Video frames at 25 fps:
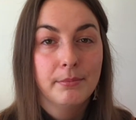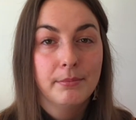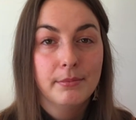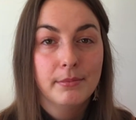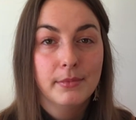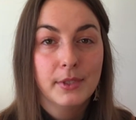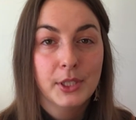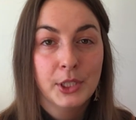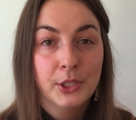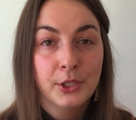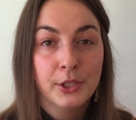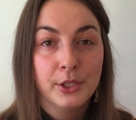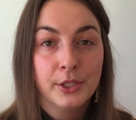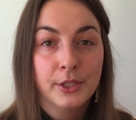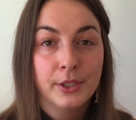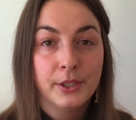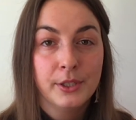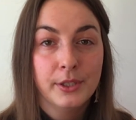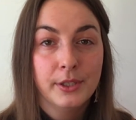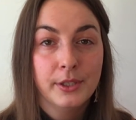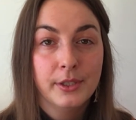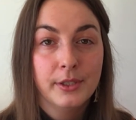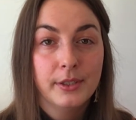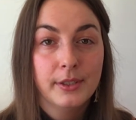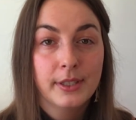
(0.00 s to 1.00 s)

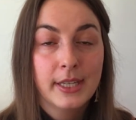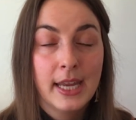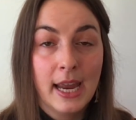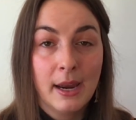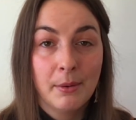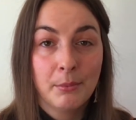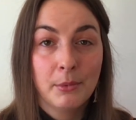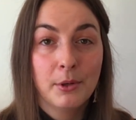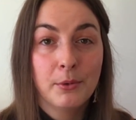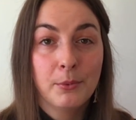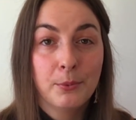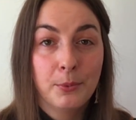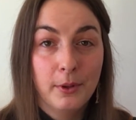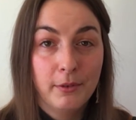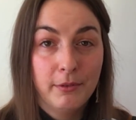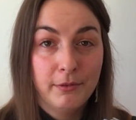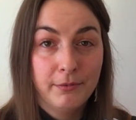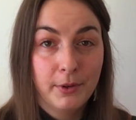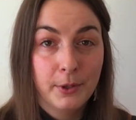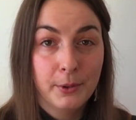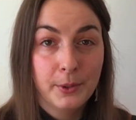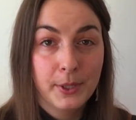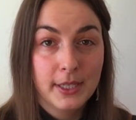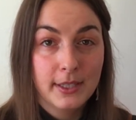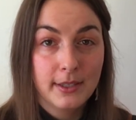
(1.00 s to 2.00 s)
your camera will
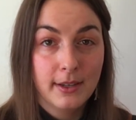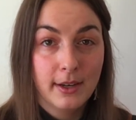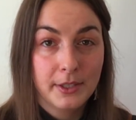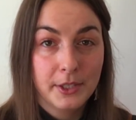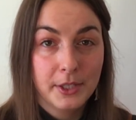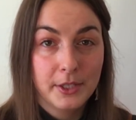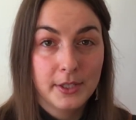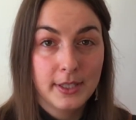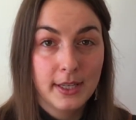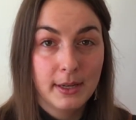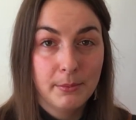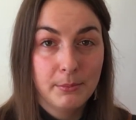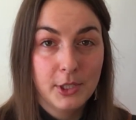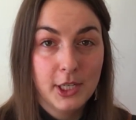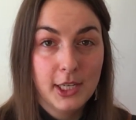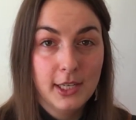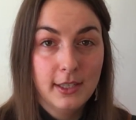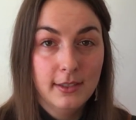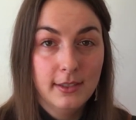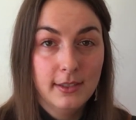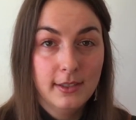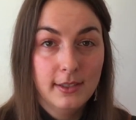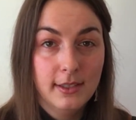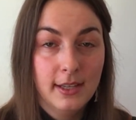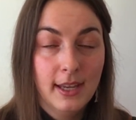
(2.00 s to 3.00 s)
focus on your
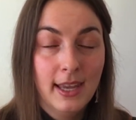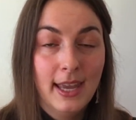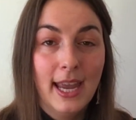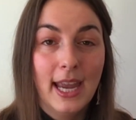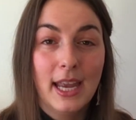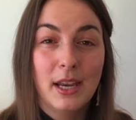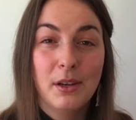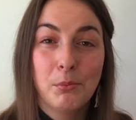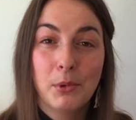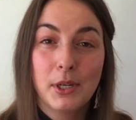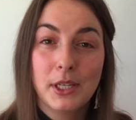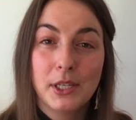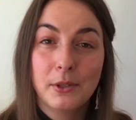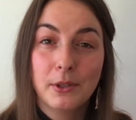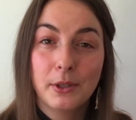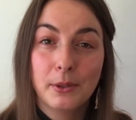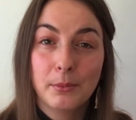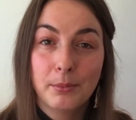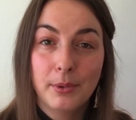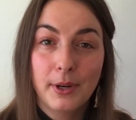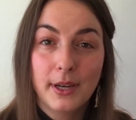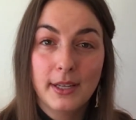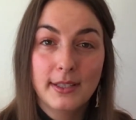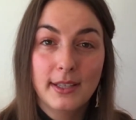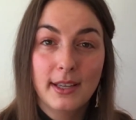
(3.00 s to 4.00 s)
subject, and when you
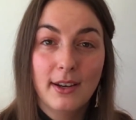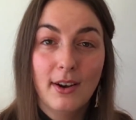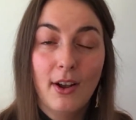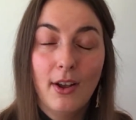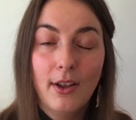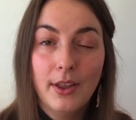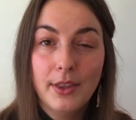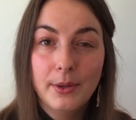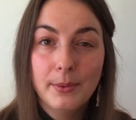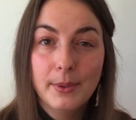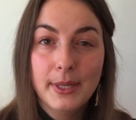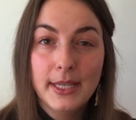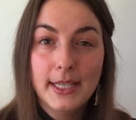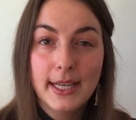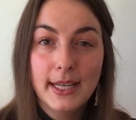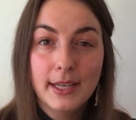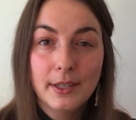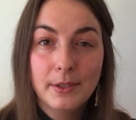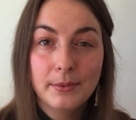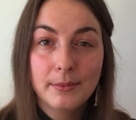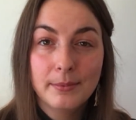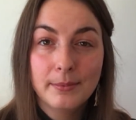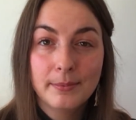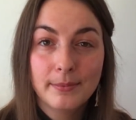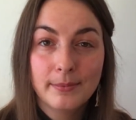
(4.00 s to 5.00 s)
compress it all the way down,
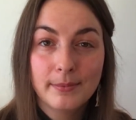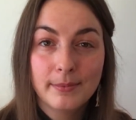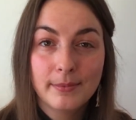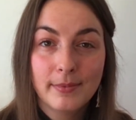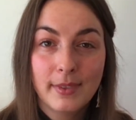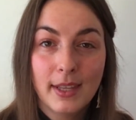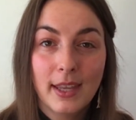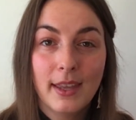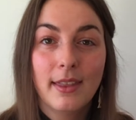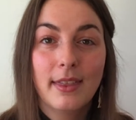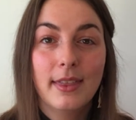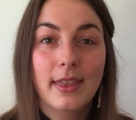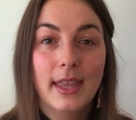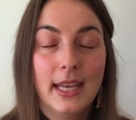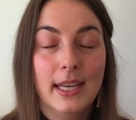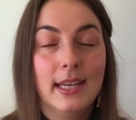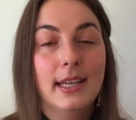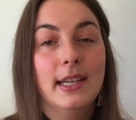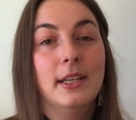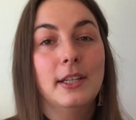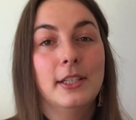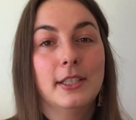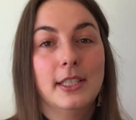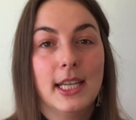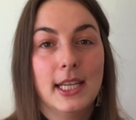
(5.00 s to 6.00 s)
then
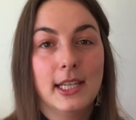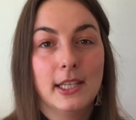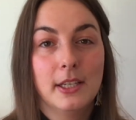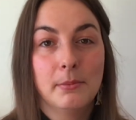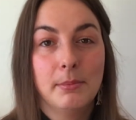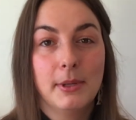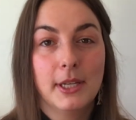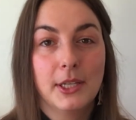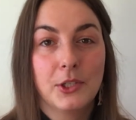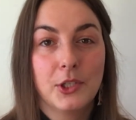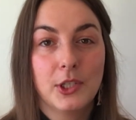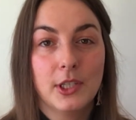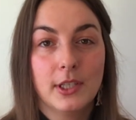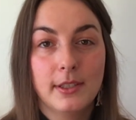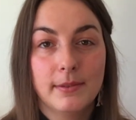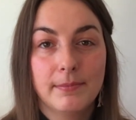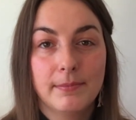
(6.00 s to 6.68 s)
it'll take your picture.